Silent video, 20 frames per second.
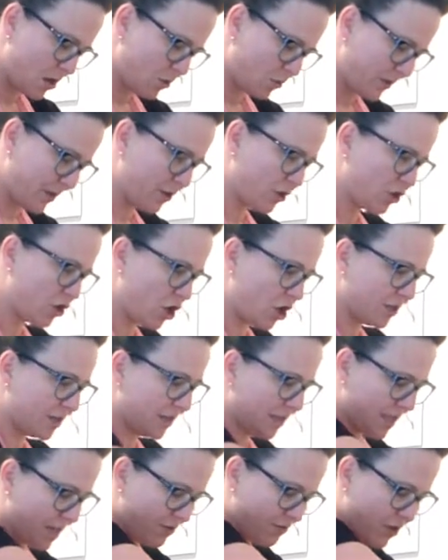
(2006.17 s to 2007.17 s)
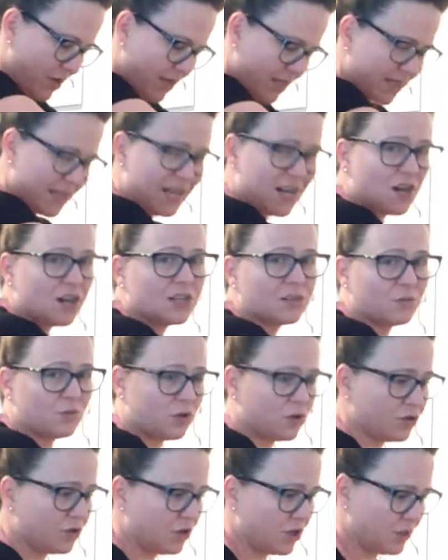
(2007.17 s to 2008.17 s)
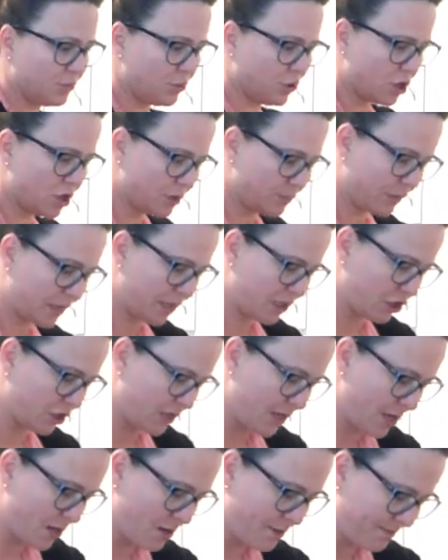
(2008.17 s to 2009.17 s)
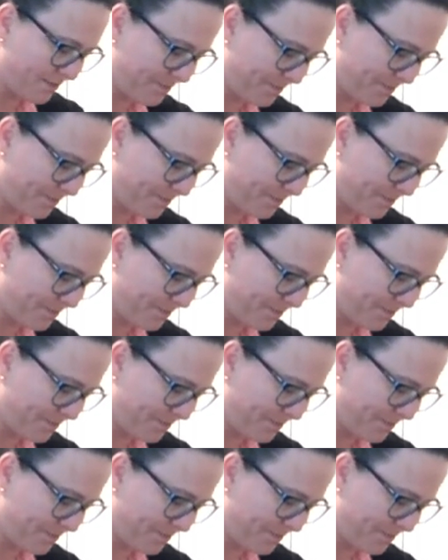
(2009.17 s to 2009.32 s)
We are tossing that right in there because we're also going to put our spinach in here.